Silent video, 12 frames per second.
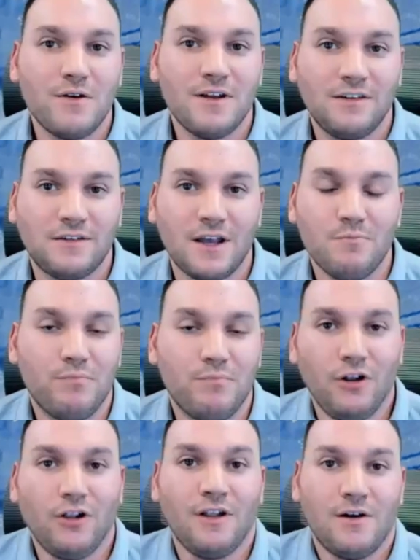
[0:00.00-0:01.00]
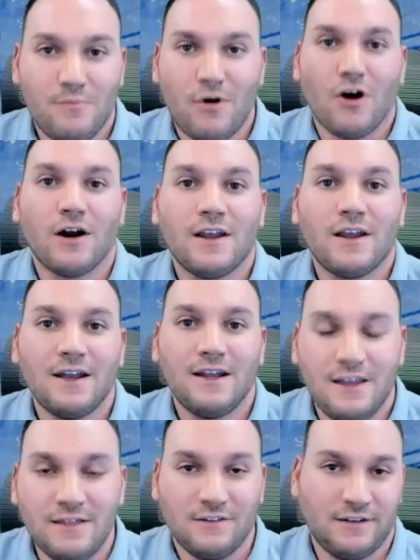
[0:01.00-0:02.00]
is a bull market
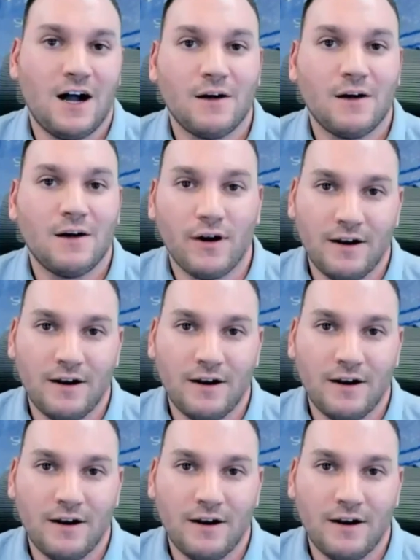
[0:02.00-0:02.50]
in the stock market.